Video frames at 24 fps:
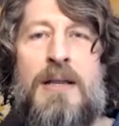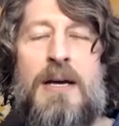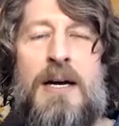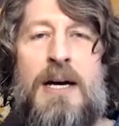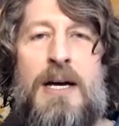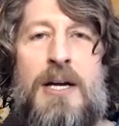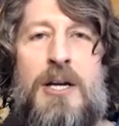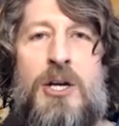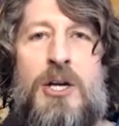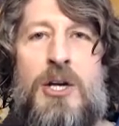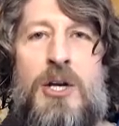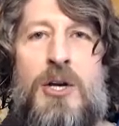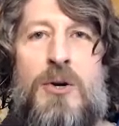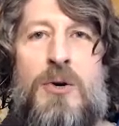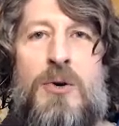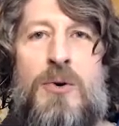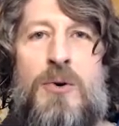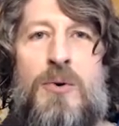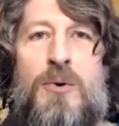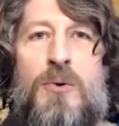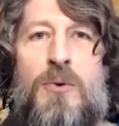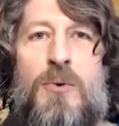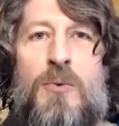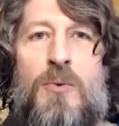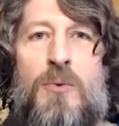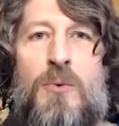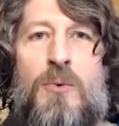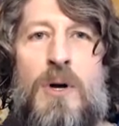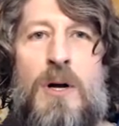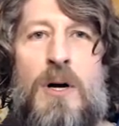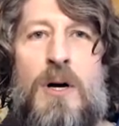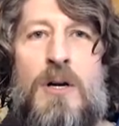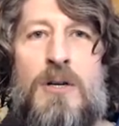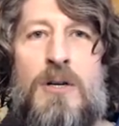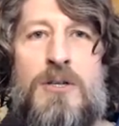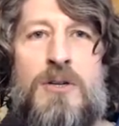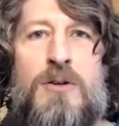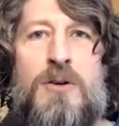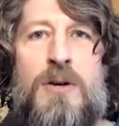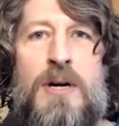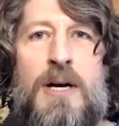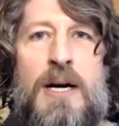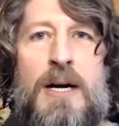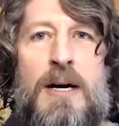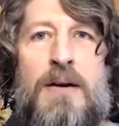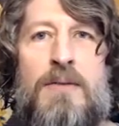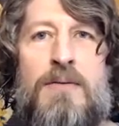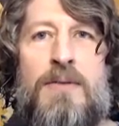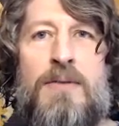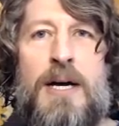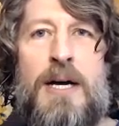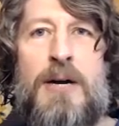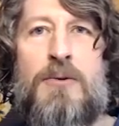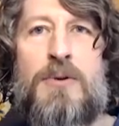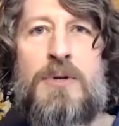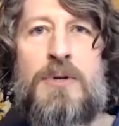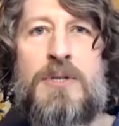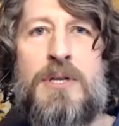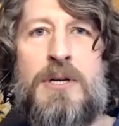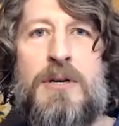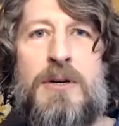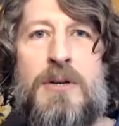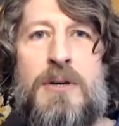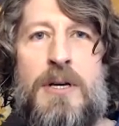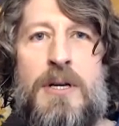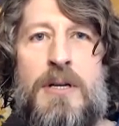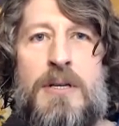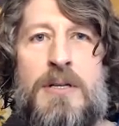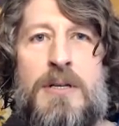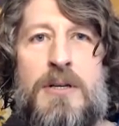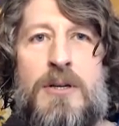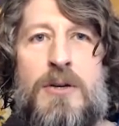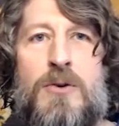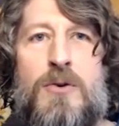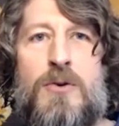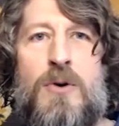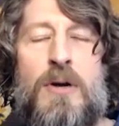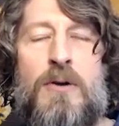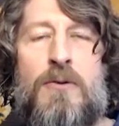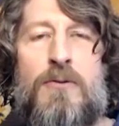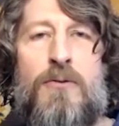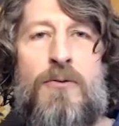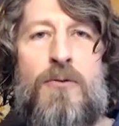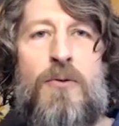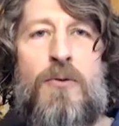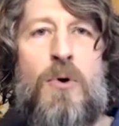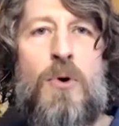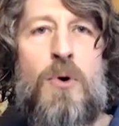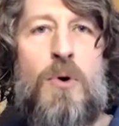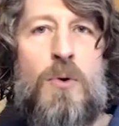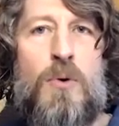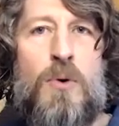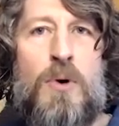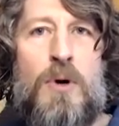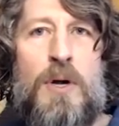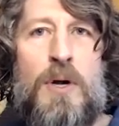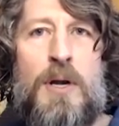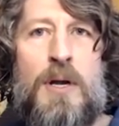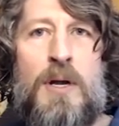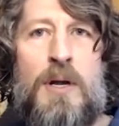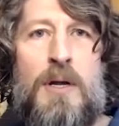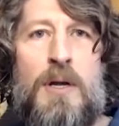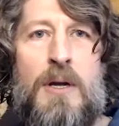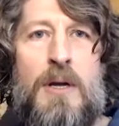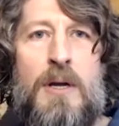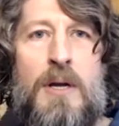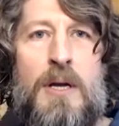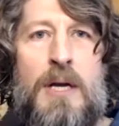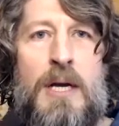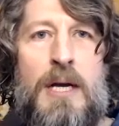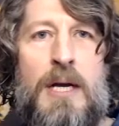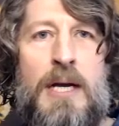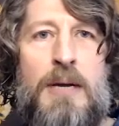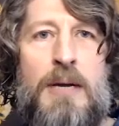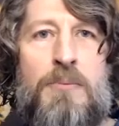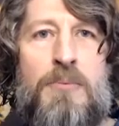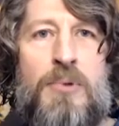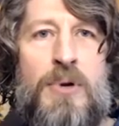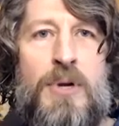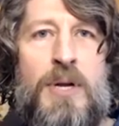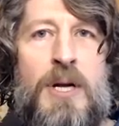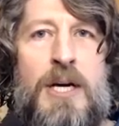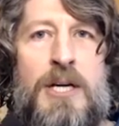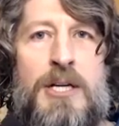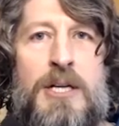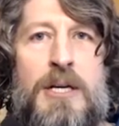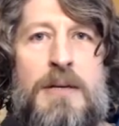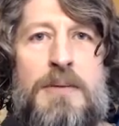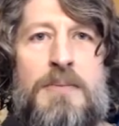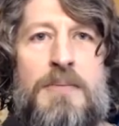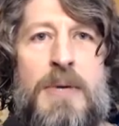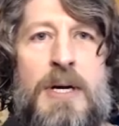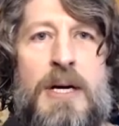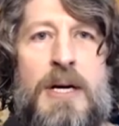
that you will also have that resilience going forward in production.